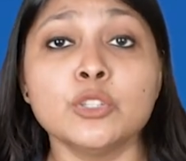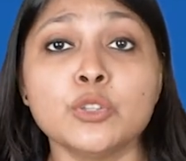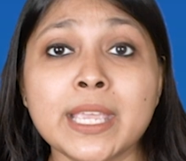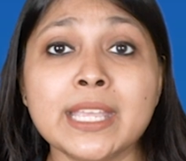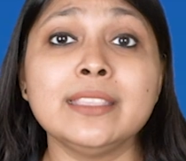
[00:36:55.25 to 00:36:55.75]

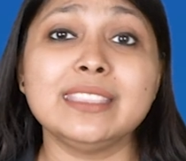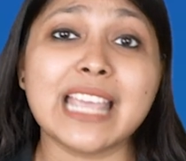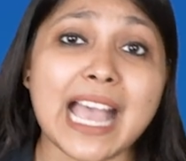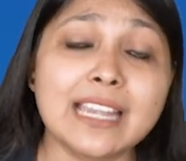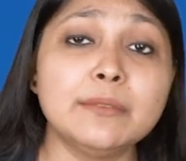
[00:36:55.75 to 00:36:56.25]
So, in
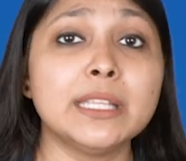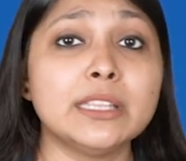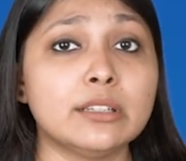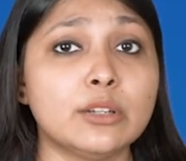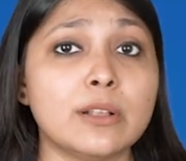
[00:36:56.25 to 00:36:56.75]
that
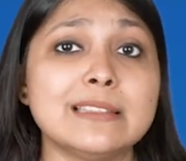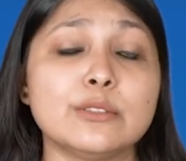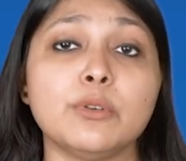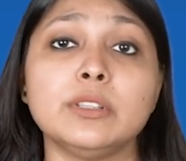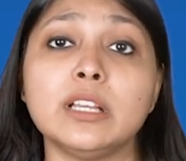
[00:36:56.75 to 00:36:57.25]
method
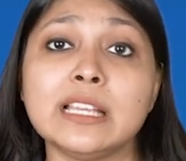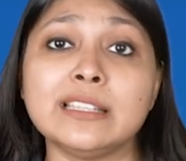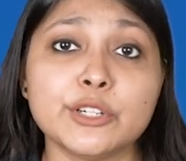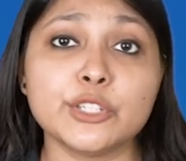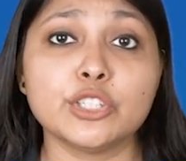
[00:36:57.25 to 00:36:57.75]
also, the
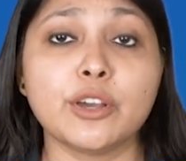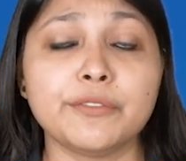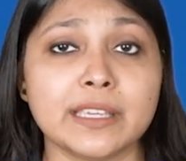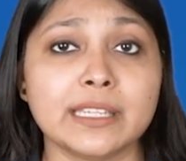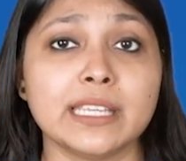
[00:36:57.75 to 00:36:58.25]
conversion
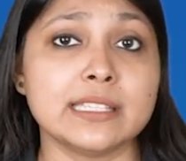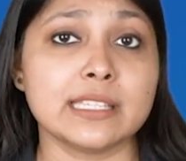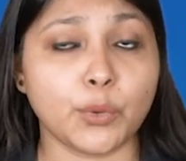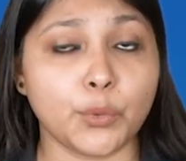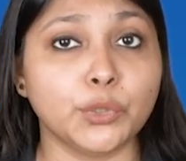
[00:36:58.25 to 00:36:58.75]
of aggregates
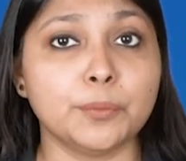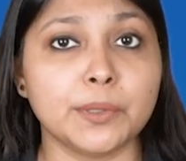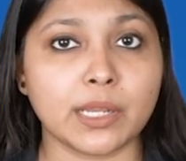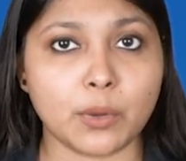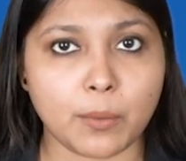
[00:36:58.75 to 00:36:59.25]
are going to
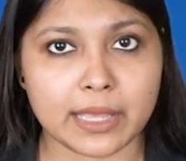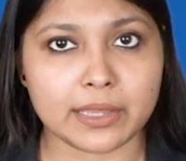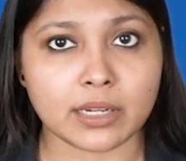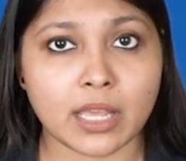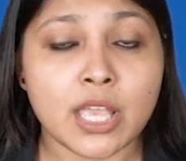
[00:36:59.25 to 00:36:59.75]
be
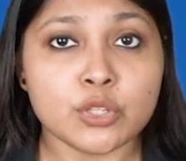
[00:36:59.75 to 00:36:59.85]
required.